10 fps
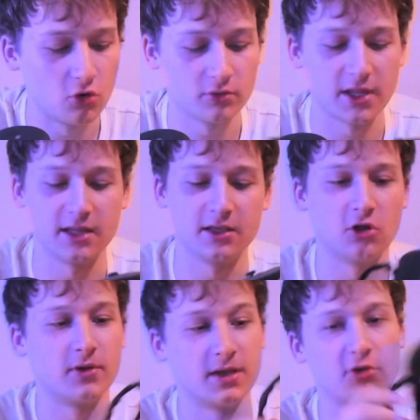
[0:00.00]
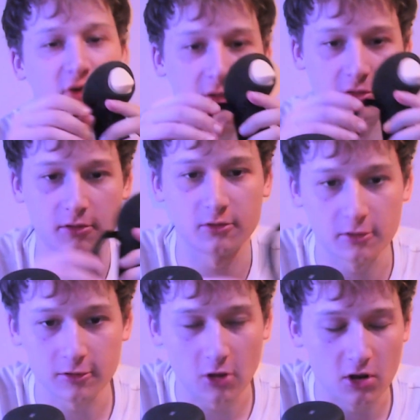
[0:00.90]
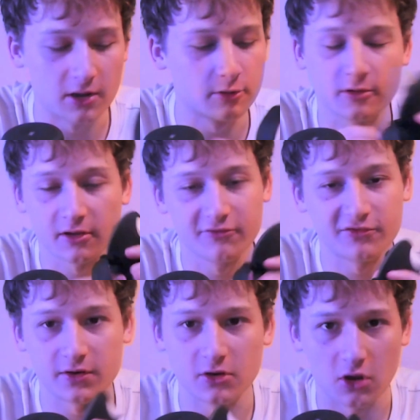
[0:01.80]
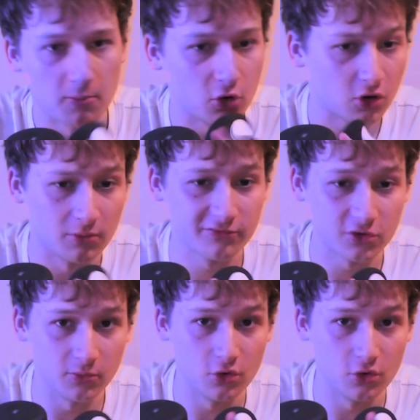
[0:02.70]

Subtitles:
then you know it increases the size and it can feel a lot more comfortable.